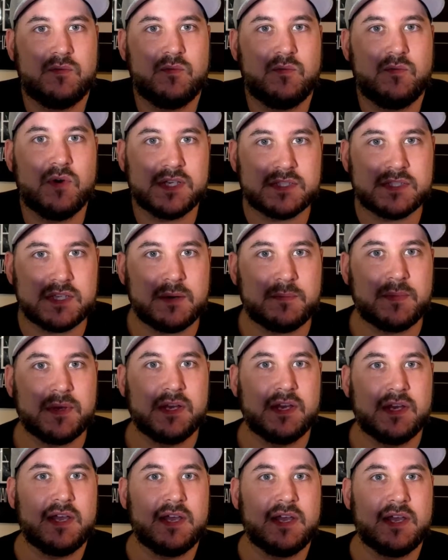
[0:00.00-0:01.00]
What is up?
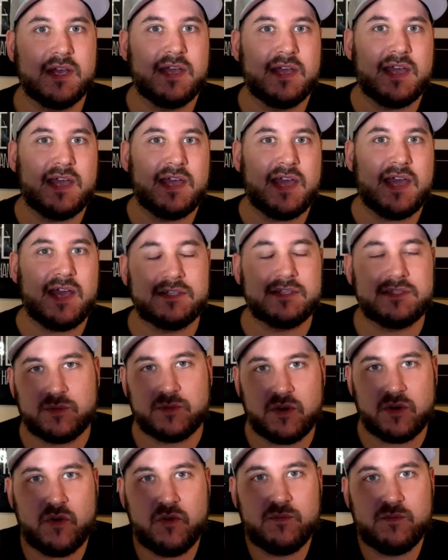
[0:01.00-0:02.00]
Exit
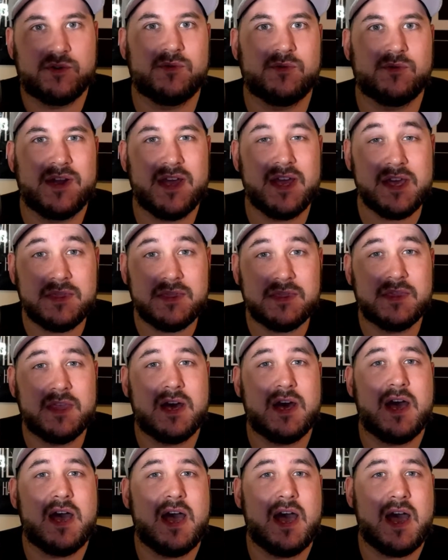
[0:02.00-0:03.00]
12 Homebrew in
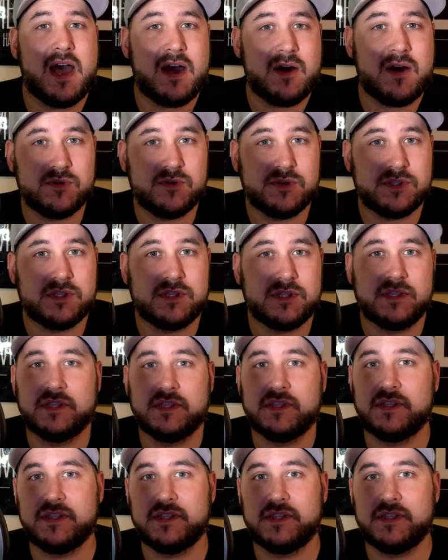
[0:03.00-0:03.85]
the house.